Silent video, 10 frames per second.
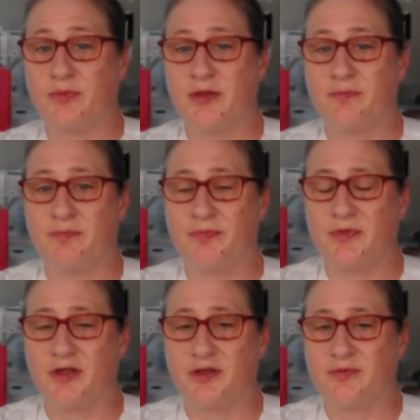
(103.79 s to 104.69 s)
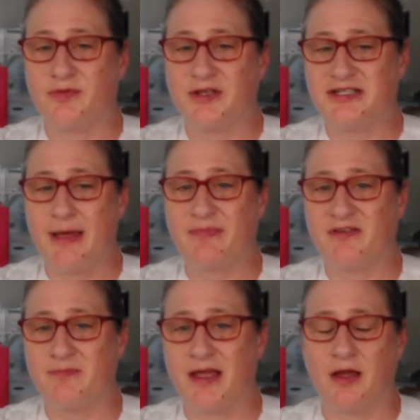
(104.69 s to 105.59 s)
the the the depth
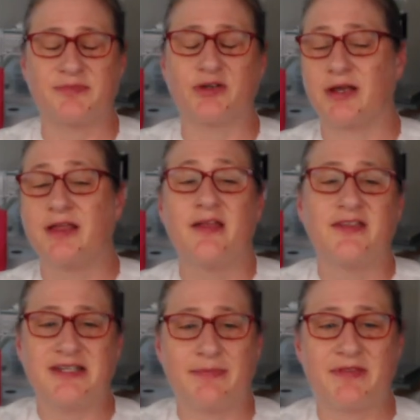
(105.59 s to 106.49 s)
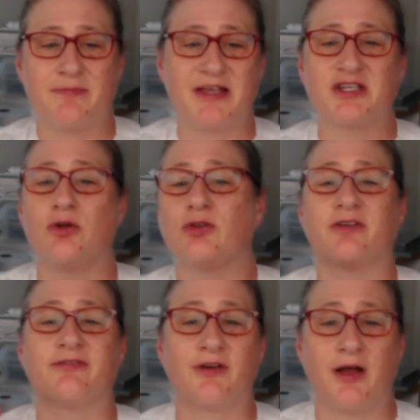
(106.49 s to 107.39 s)
of my I'm sorry the depth of my
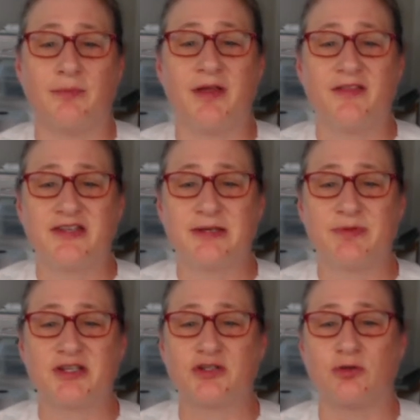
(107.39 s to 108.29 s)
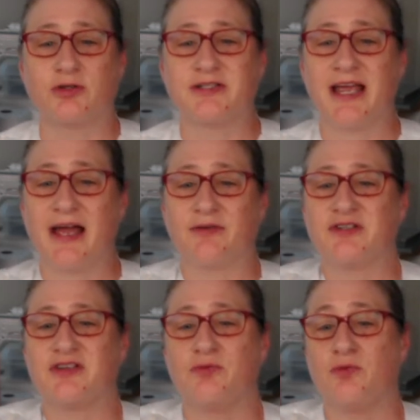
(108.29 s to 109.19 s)
shoulder from the tip of the shoulder down
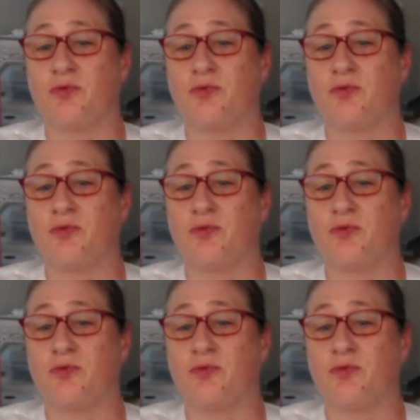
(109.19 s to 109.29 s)
to